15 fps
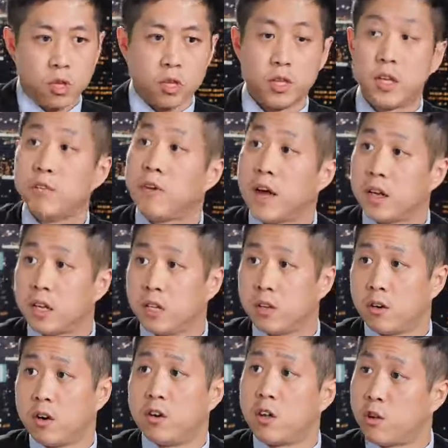live at
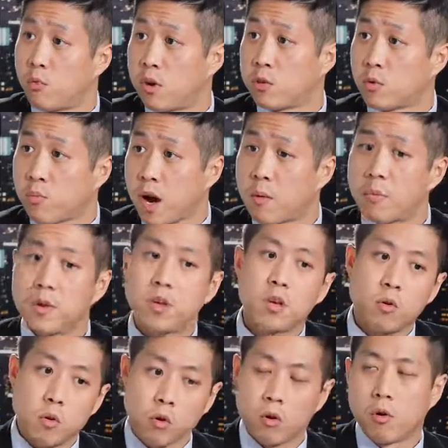either another rental property
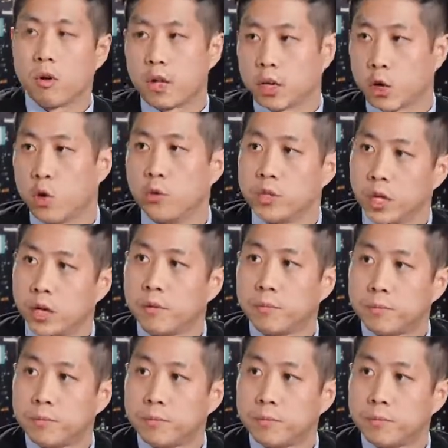or like a hotel.